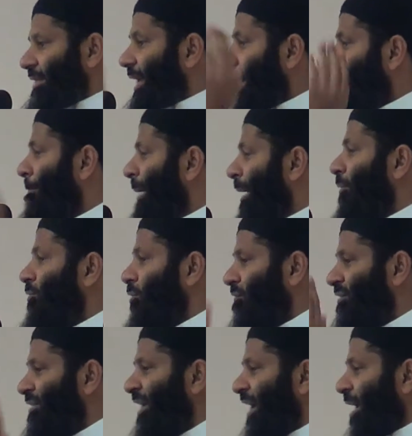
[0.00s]
the amount of
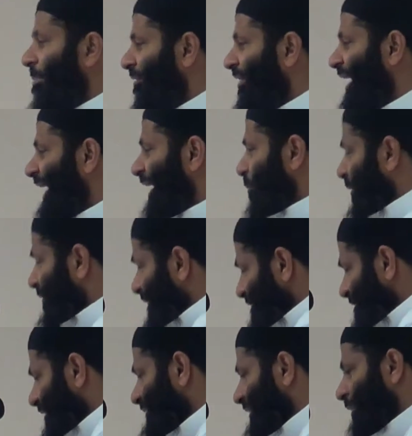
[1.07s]
Sahaba they had when they
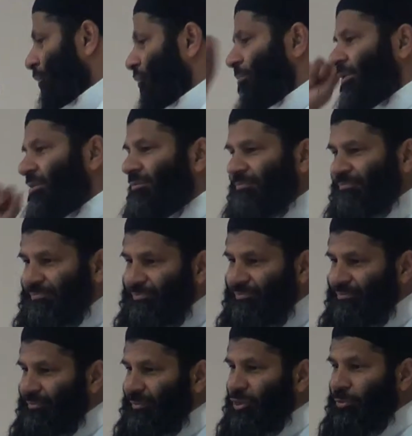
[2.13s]
signed that agreement.
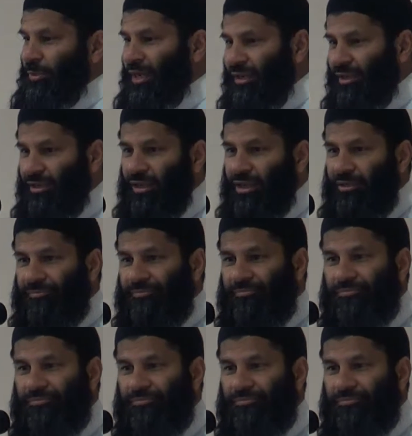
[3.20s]
SubhanAllah.